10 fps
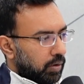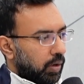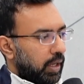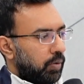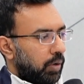go
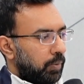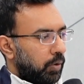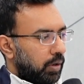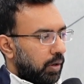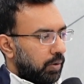like one
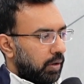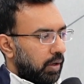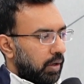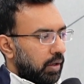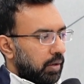more round
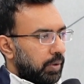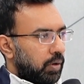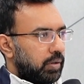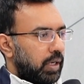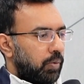
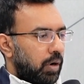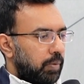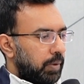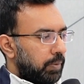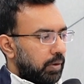because I
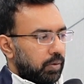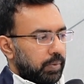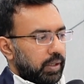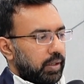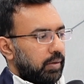want people to
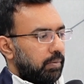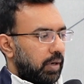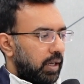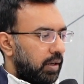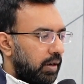be
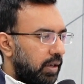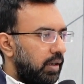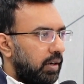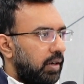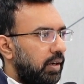like
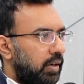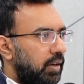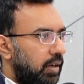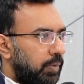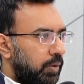really, really
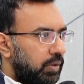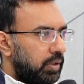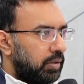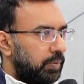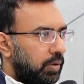clear about
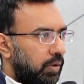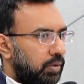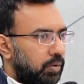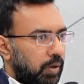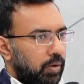this,
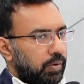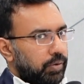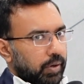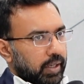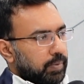because tomorrow if
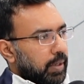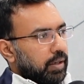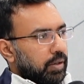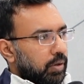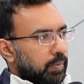you are
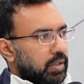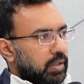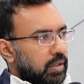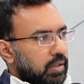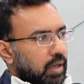expanding your
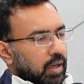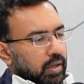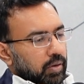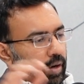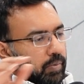business,
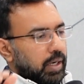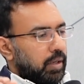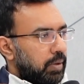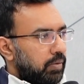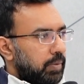you have
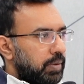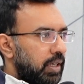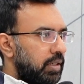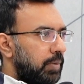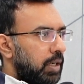multiple
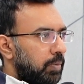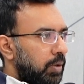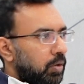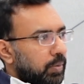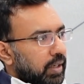websites,
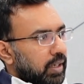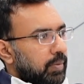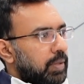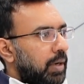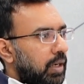multiple domain
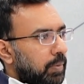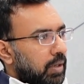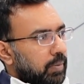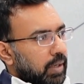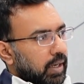names,
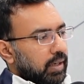multiple email